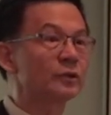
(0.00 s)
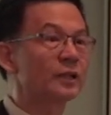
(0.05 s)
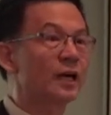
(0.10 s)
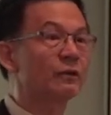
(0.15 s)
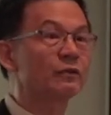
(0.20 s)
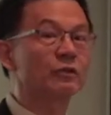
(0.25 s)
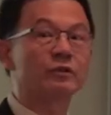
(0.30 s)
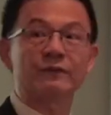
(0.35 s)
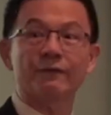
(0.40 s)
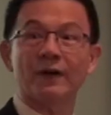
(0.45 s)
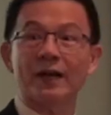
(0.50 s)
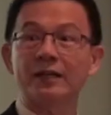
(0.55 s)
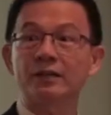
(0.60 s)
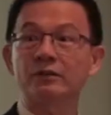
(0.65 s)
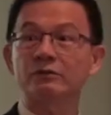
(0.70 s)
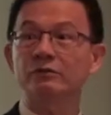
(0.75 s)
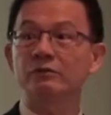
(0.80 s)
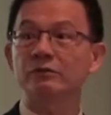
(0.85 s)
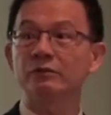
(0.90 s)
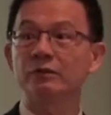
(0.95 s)
now you divide
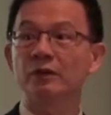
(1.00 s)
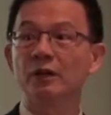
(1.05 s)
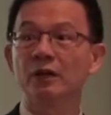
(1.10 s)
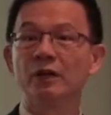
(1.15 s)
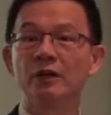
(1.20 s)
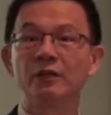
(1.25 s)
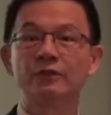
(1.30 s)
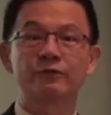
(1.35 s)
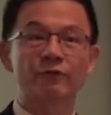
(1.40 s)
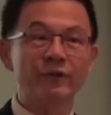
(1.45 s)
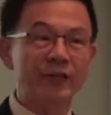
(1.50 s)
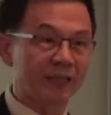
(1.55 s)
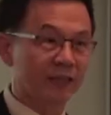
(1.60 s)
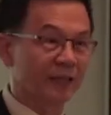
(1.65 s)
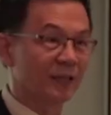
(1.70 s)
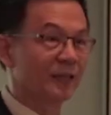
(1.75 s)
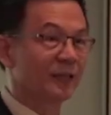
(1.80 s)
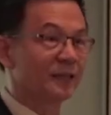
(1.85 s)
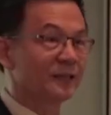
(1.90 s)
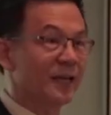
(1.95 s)
into 3.
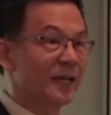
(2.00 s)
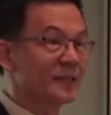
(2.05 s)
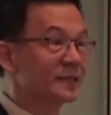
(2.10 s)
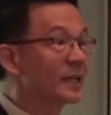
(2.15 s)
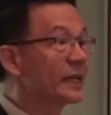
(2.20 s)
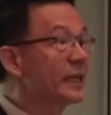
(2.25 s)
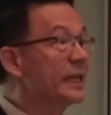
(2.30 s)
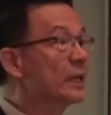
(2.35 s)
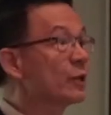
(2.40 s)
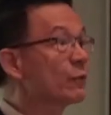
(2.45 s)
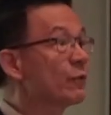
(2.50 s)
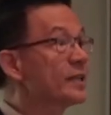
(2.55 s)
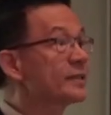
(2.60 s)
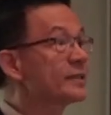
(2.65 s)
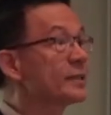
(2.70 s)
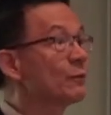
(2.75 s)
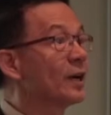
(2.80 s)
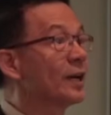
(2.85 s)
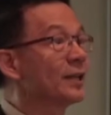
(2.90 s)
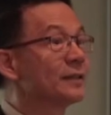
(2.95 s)
There's an increase
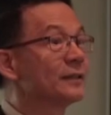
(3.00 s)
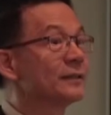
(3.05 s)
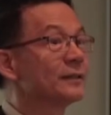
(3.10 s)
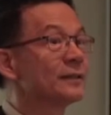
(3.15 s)
in what?